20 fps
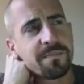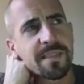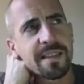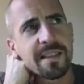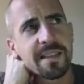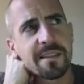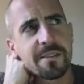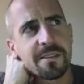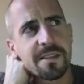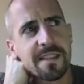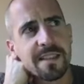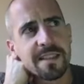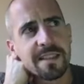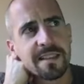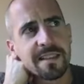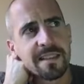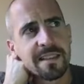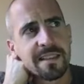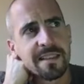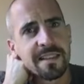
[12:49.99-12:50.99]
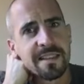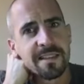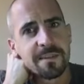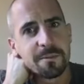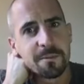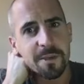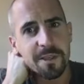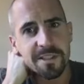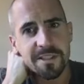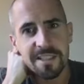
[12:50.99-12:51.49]
And I was like,
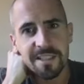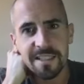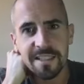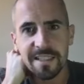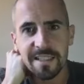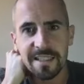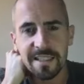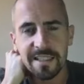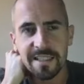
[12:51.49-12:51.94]
watching it.